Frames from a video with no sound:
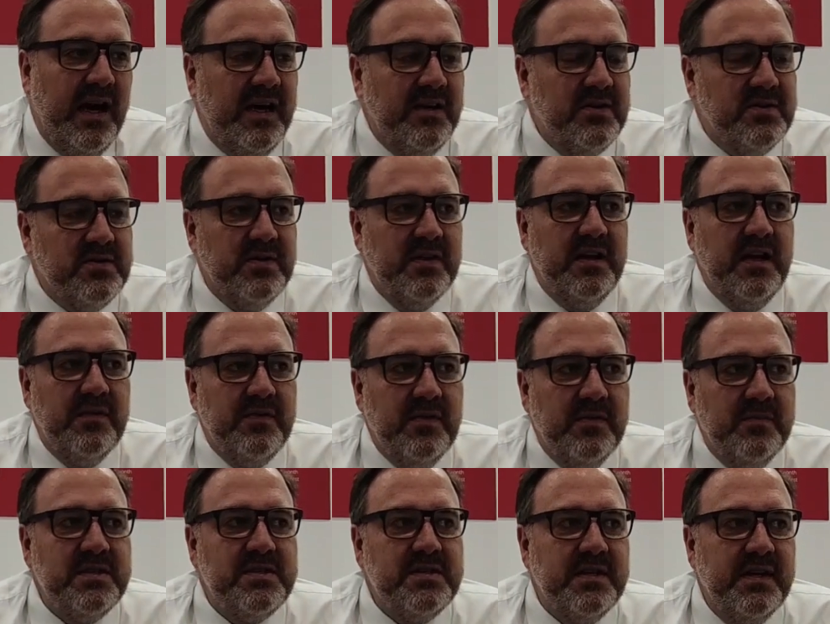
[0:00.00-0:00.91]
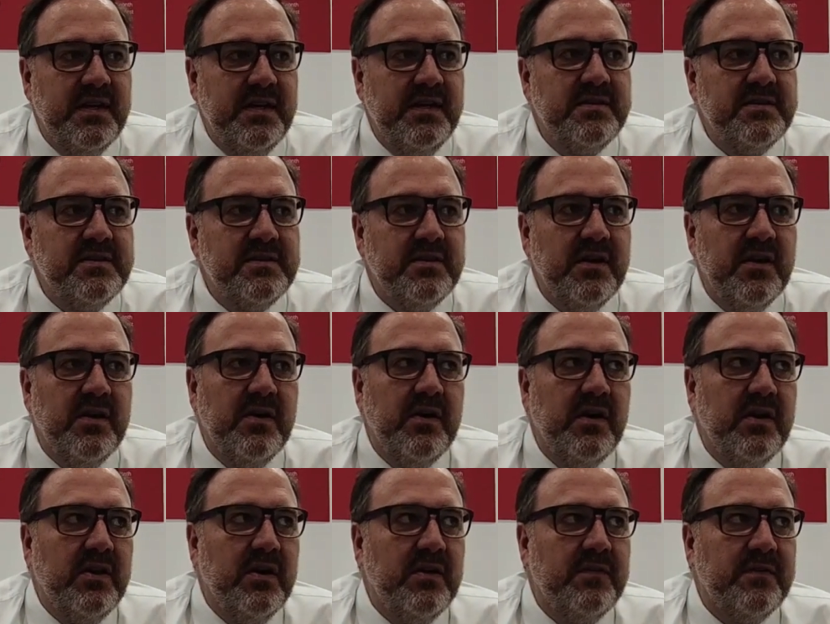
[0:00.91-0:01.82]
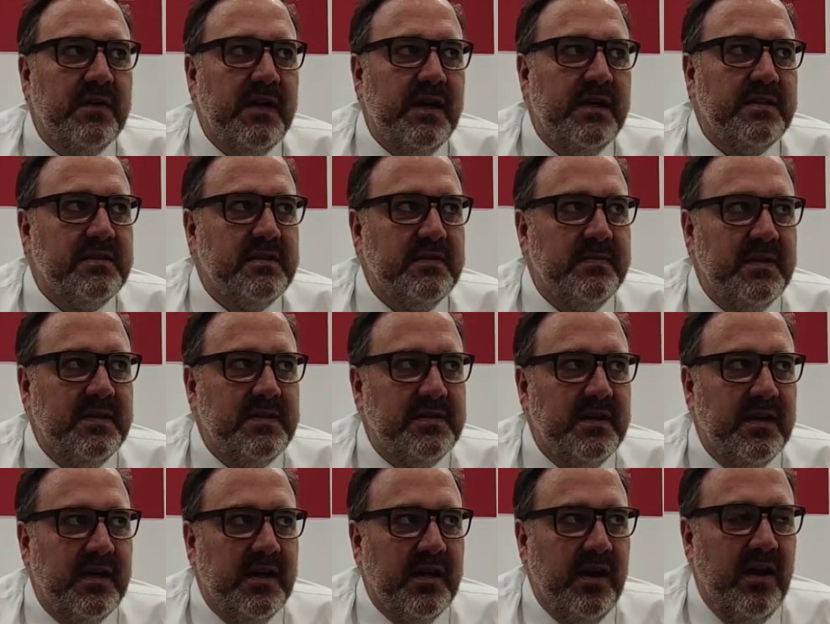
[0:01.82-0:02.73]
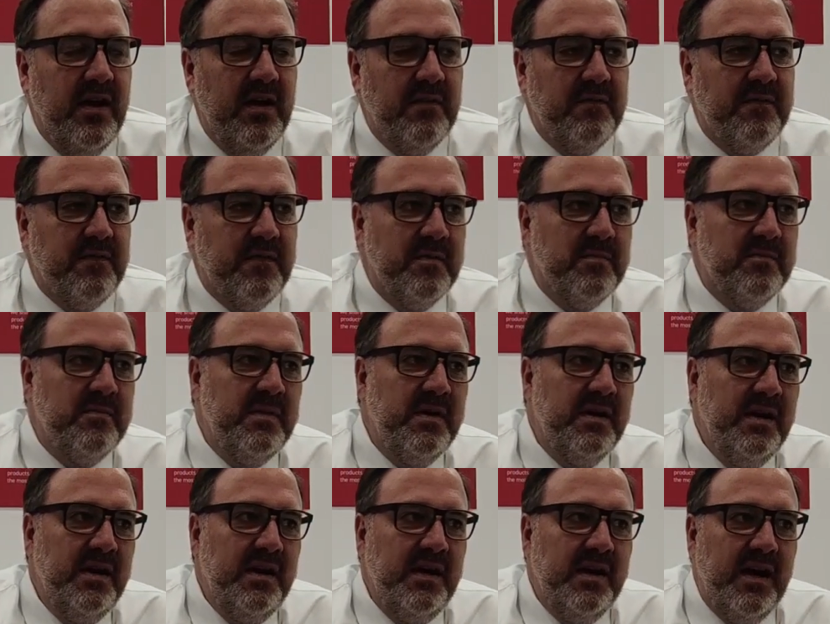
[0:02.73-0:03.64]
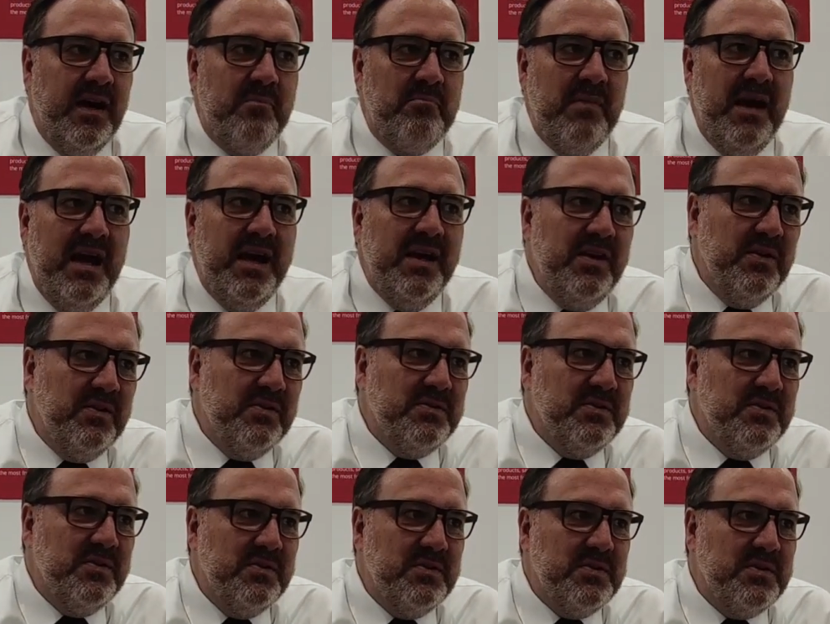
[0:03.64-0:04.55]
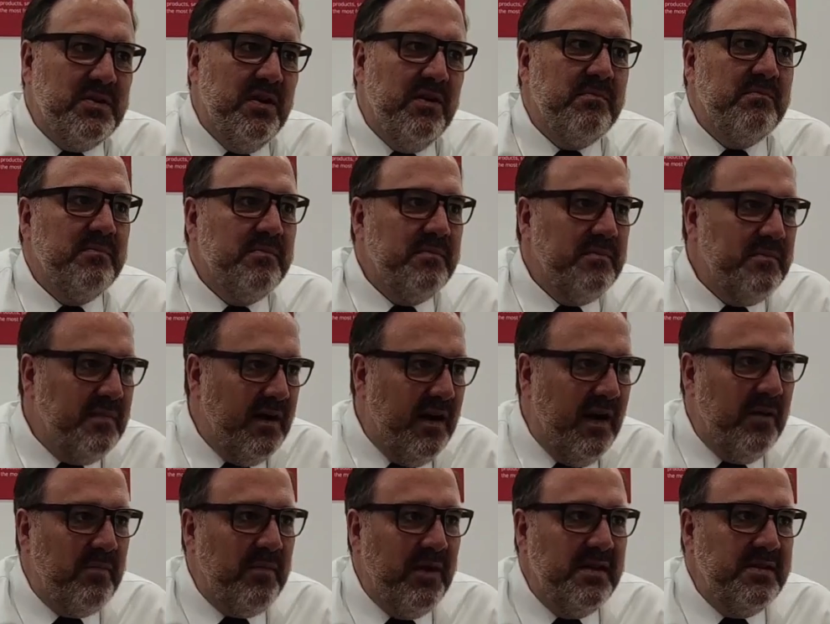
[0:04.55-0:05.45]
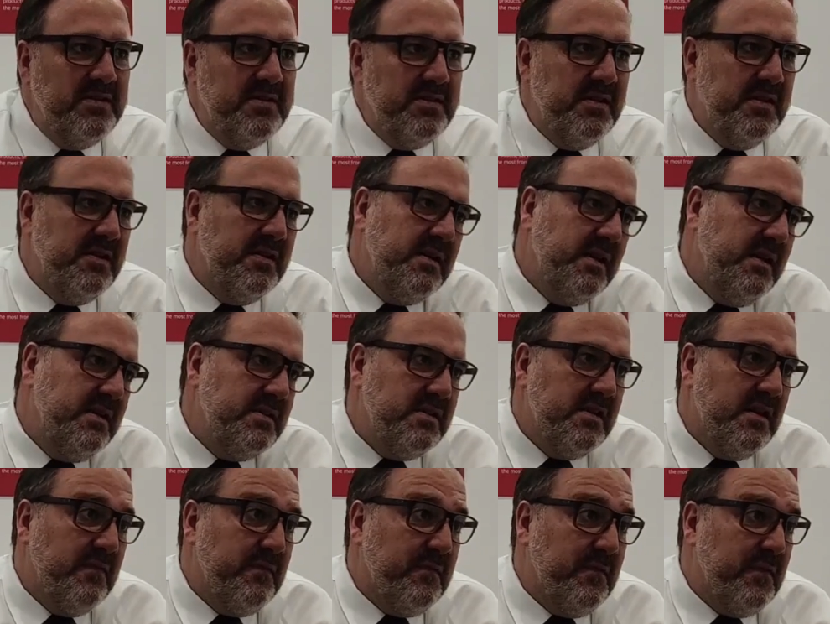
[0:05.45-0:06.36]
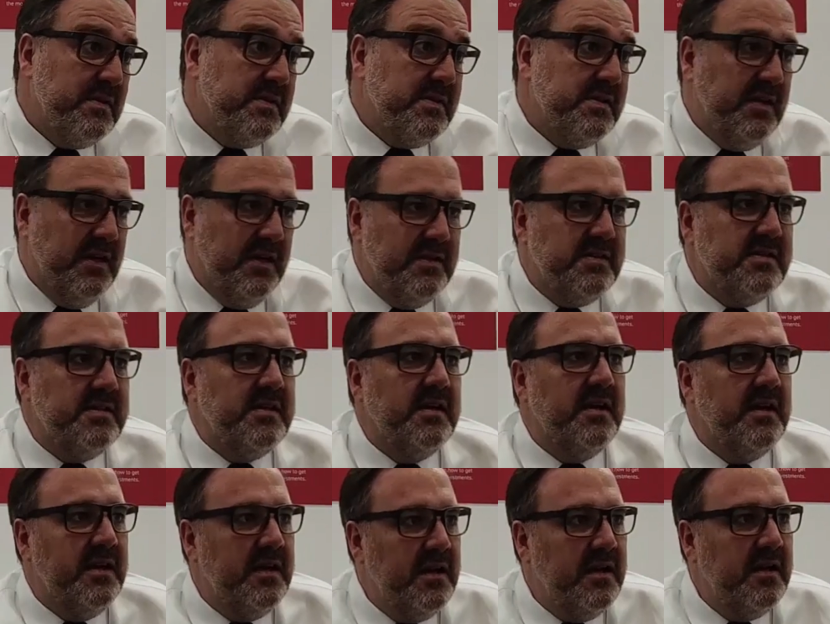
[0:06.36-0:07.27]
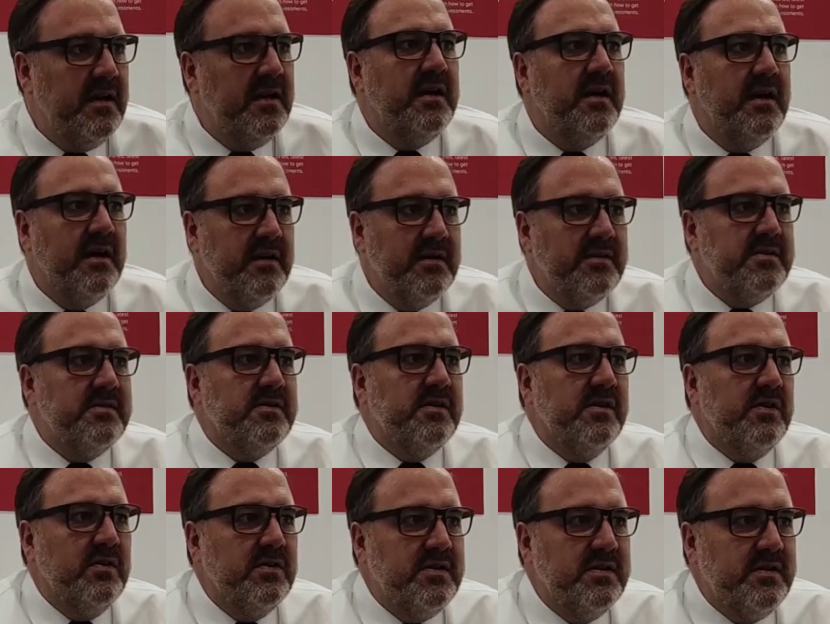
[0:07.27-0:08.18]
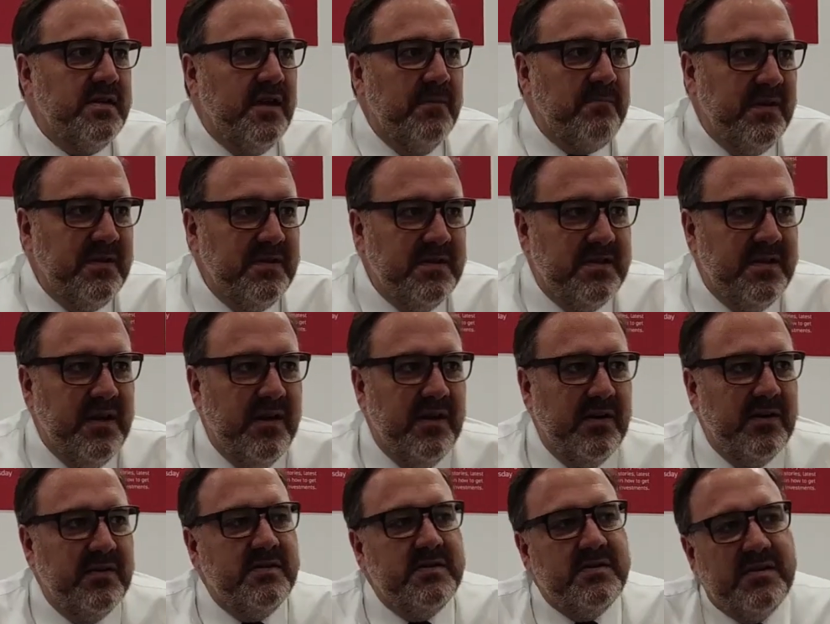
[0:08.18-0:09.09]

entry-level machine. So a lot of customers that are going from a manual tool shop into their first CNC, this is a good stepping stone.